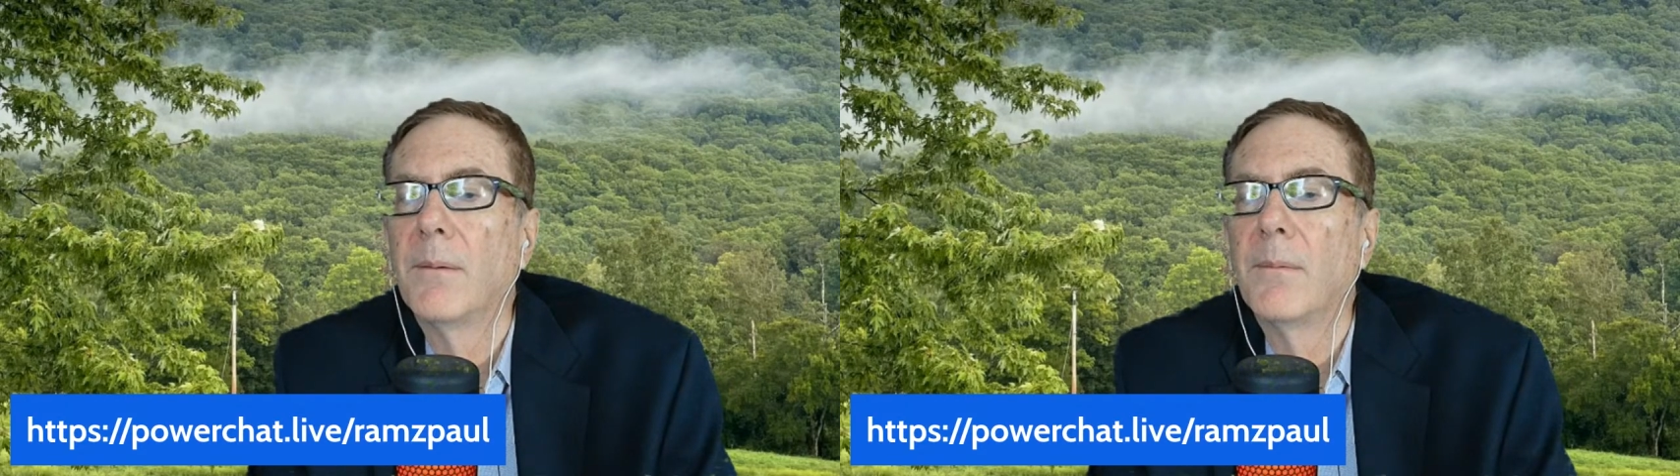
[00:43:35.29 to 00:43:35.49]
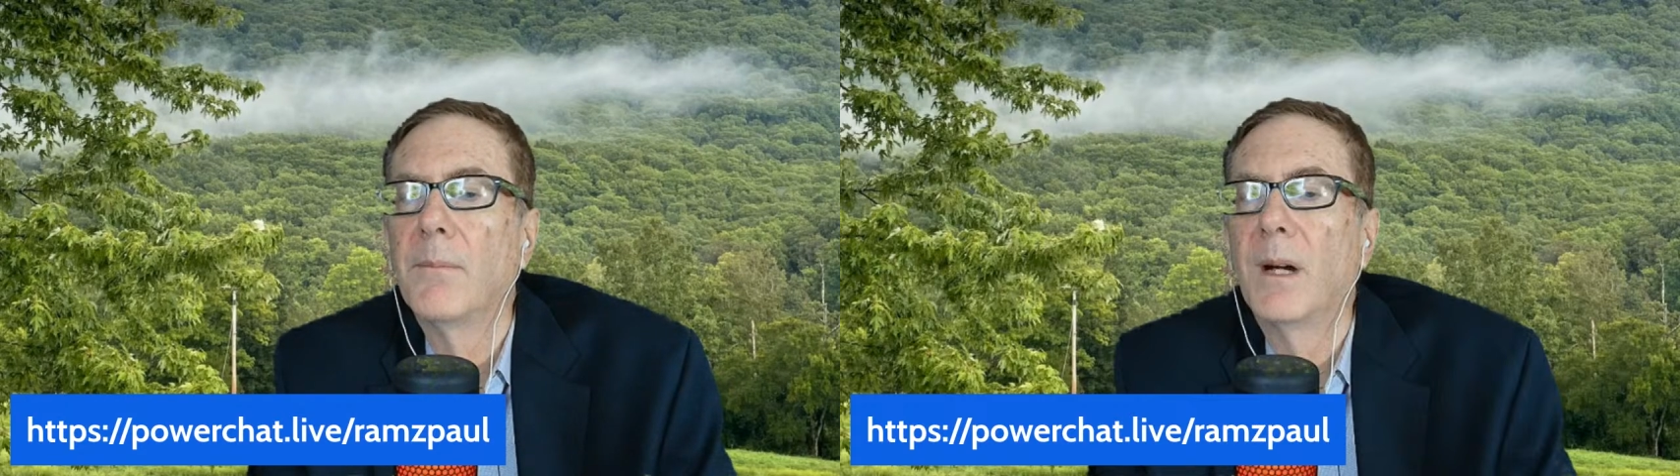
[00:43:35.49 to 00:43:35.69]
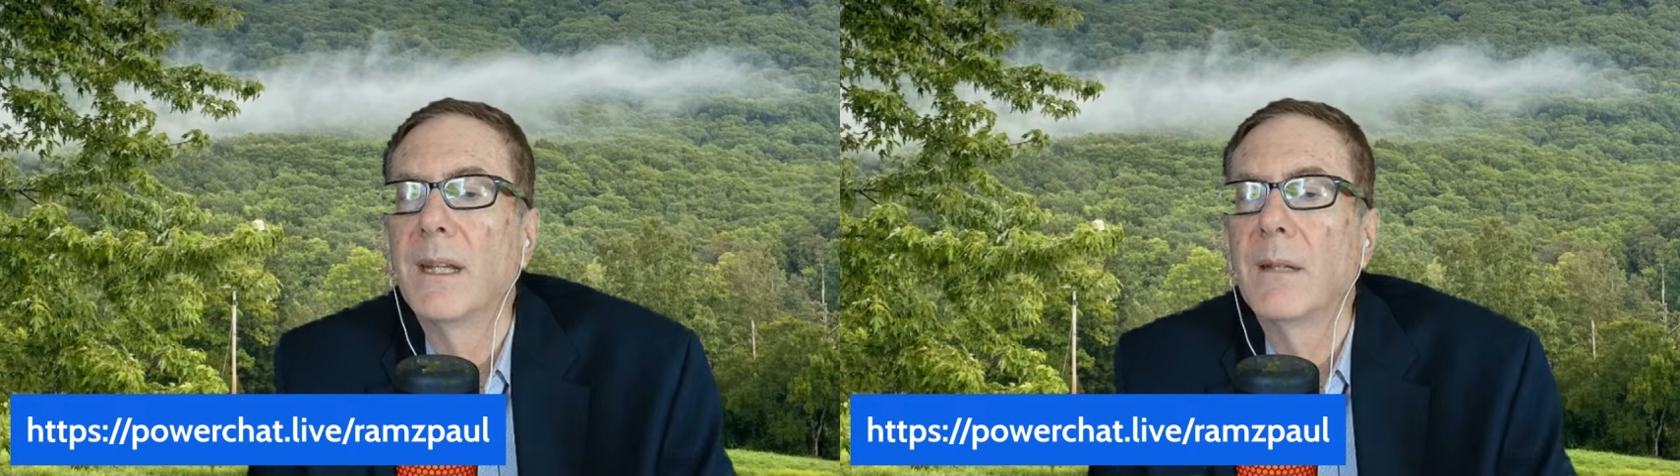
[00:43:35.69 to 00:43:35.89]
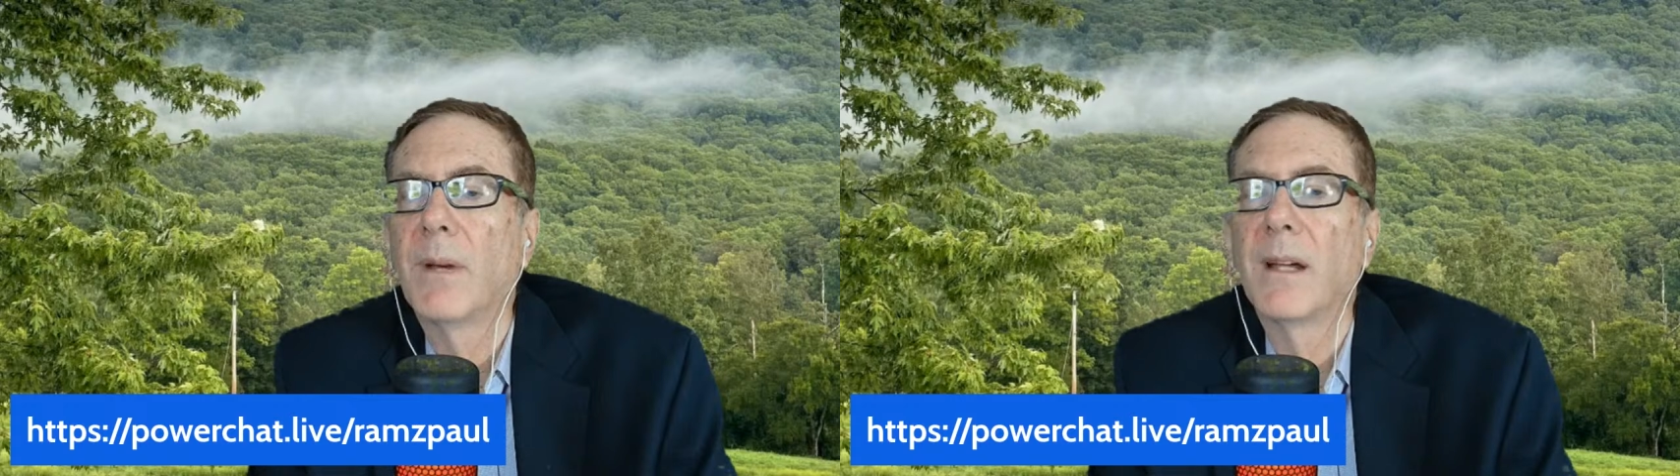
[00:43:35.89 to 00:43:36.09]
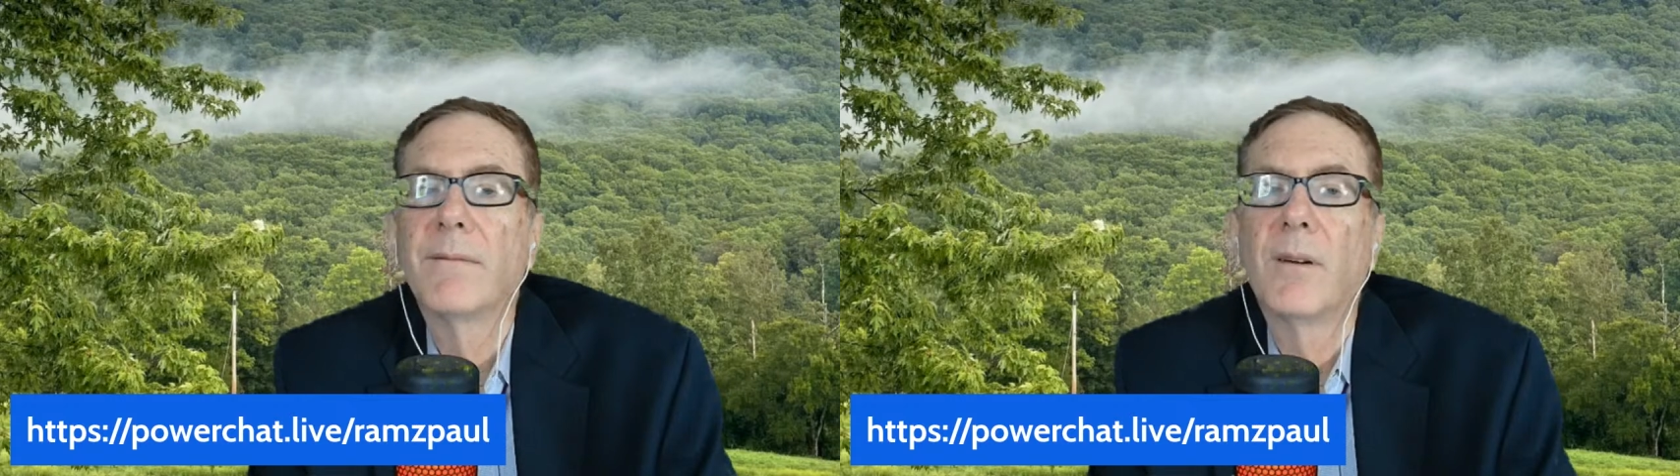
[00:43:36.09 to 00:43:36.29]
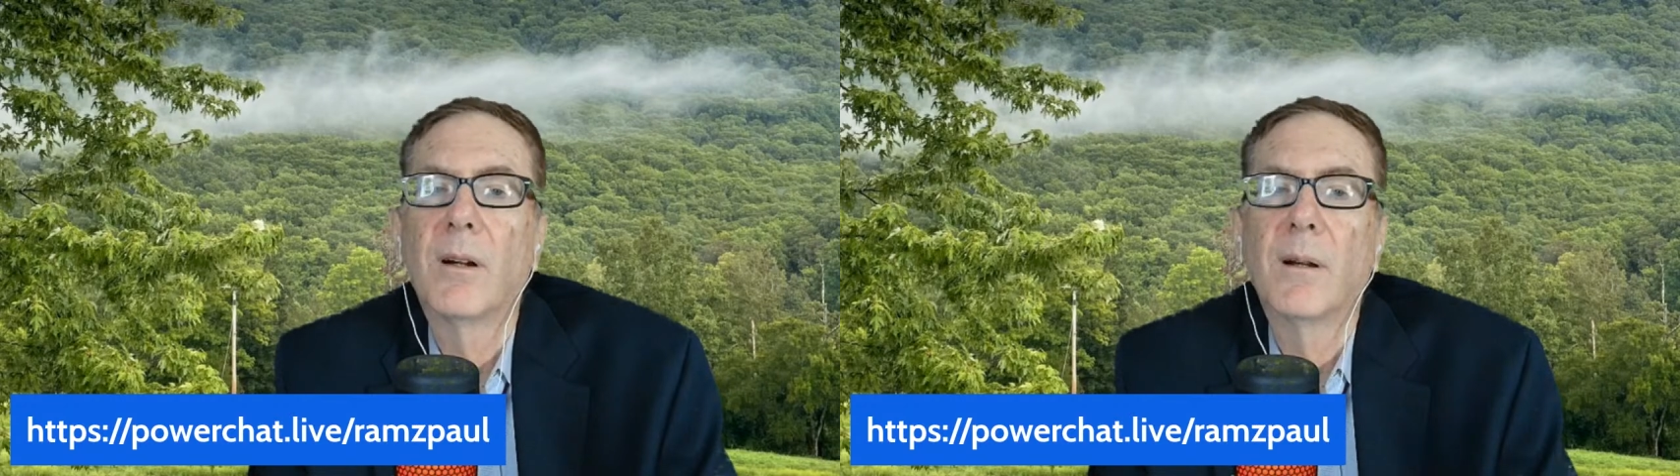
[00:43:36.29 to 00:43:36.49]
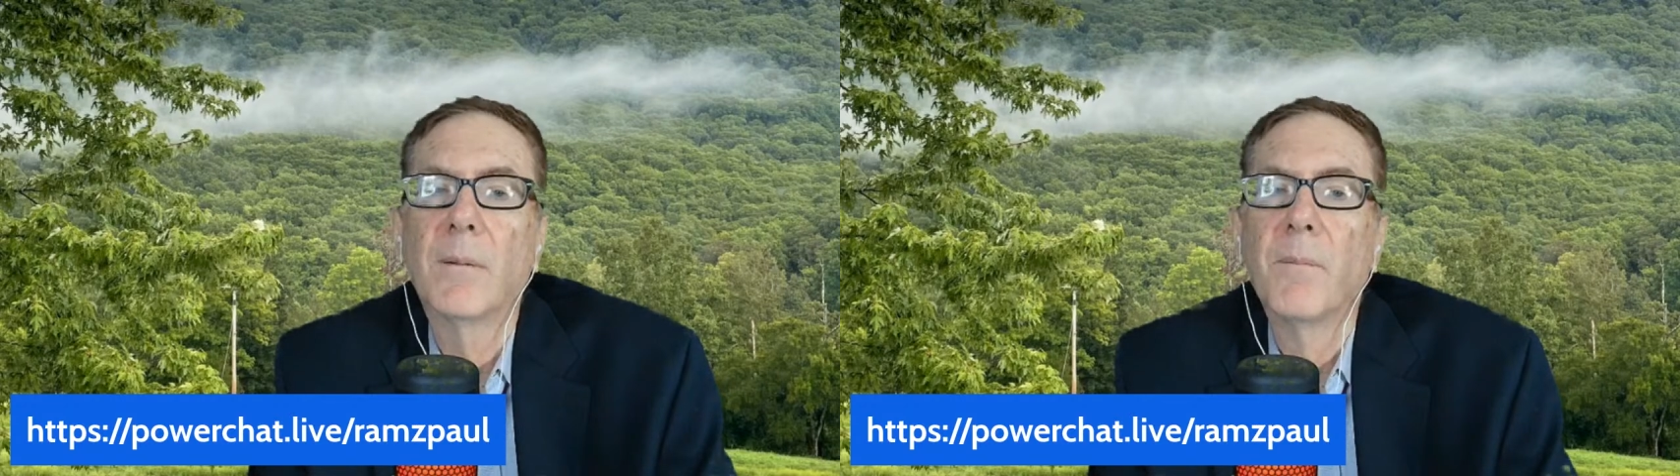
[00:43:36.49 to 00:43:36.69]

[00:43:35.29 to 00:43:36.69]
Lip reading: money by far,